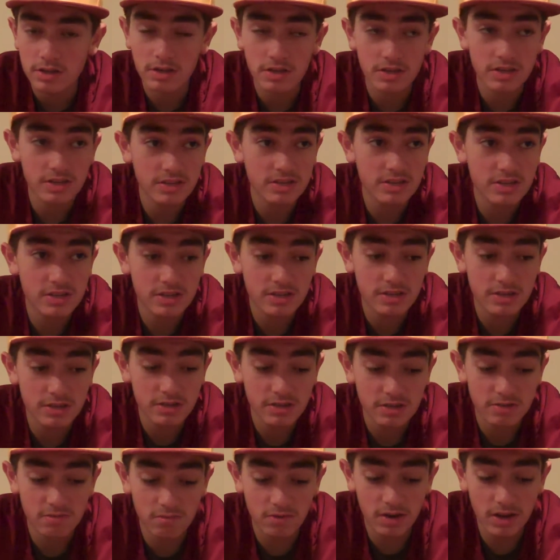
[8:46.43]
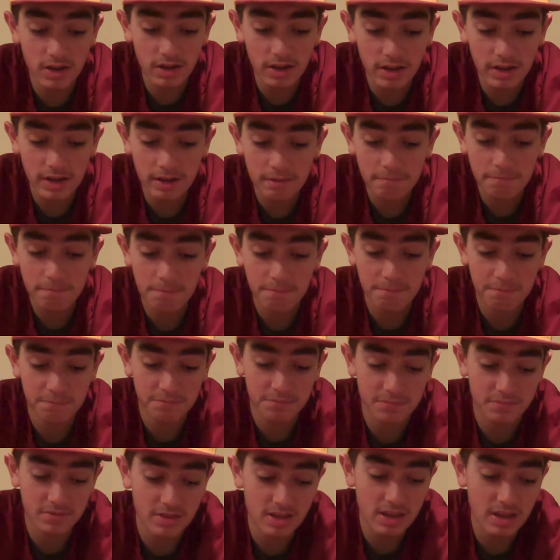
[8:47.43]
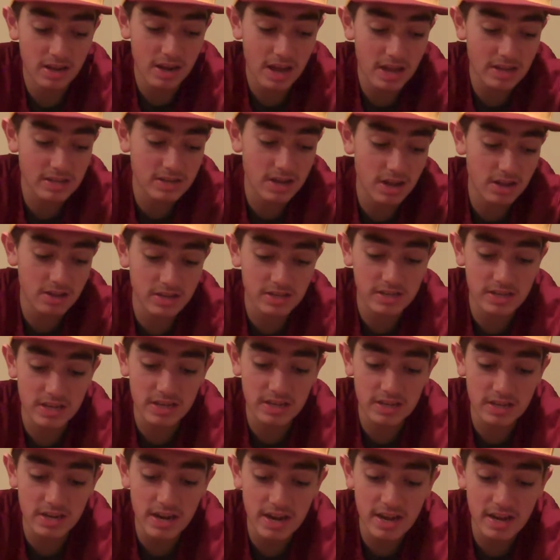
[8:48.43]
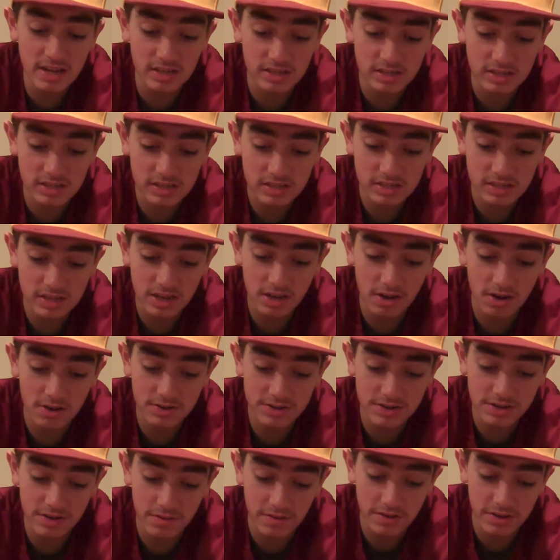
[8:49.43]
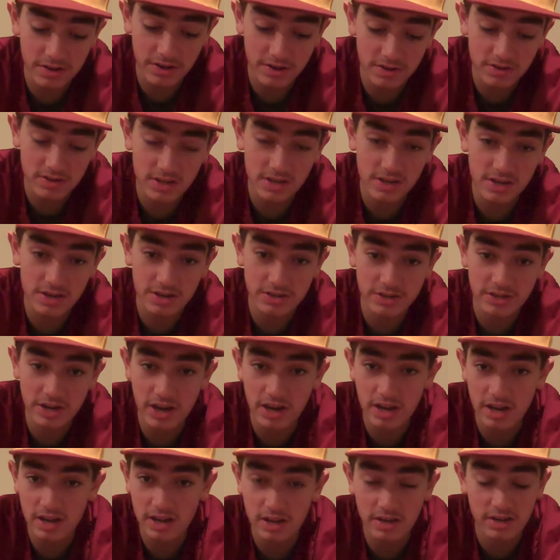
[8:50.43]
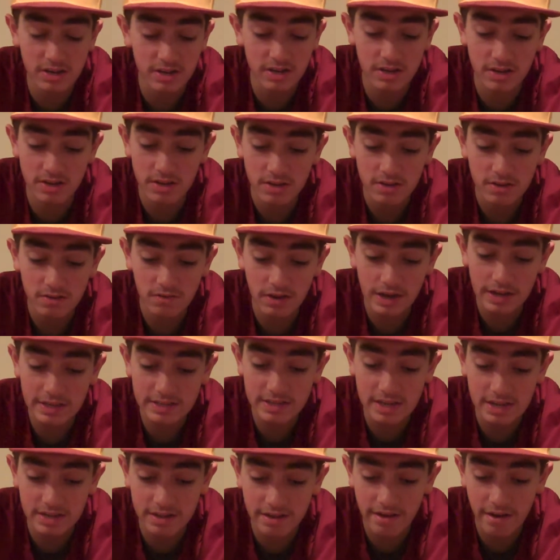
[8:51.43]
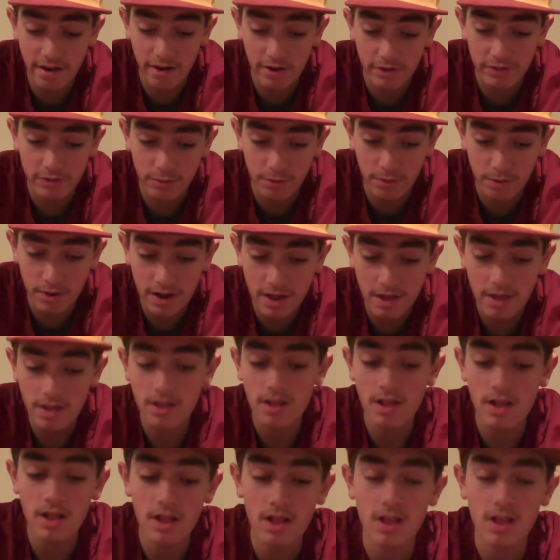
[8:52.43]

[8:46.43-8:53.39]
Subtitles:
And that's how the season ends. DRC returns into Redskin territory.